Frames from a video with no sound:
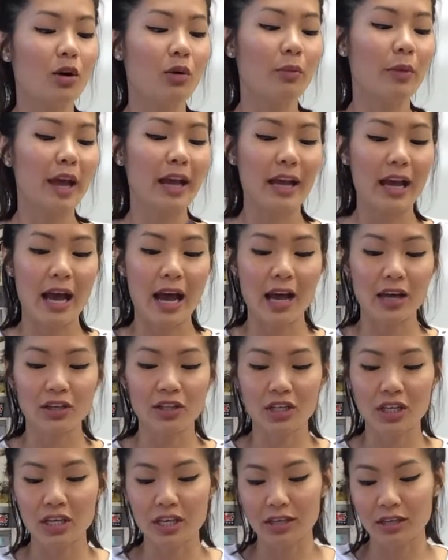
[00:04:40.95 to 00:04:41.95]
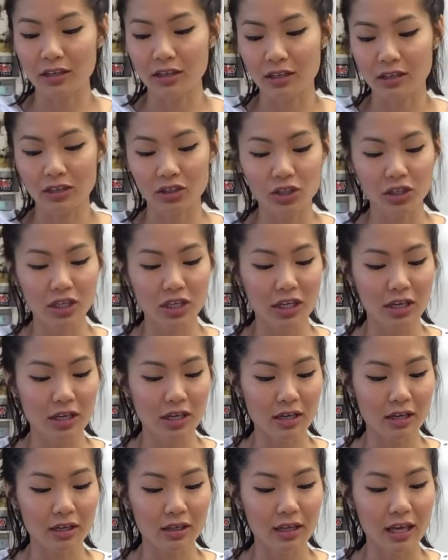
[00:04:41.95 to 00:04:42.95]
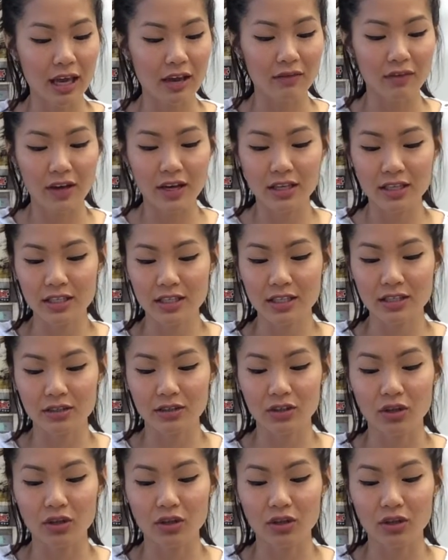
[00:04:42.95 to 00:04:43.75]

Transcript: Oh my gosh. And she gave us,